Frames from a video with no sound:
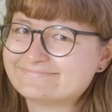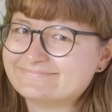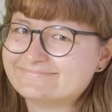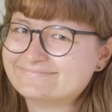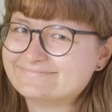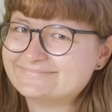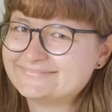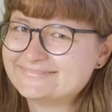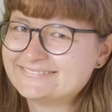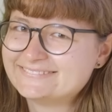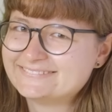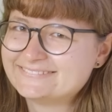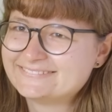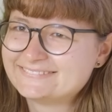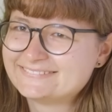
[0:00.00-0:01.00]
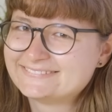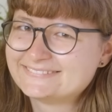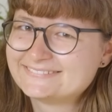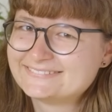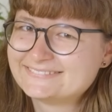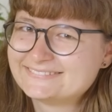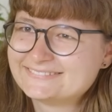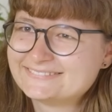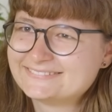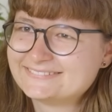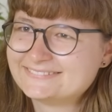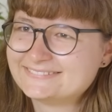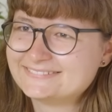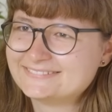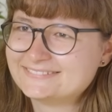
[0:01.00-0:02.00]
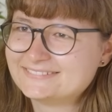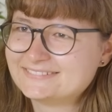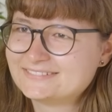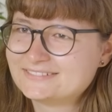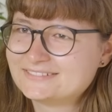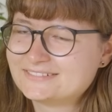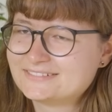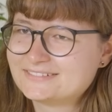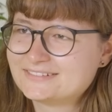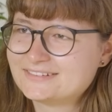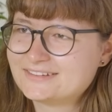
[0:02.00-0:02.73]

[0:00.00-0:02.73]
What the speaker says: No words are spoken by the person on screen.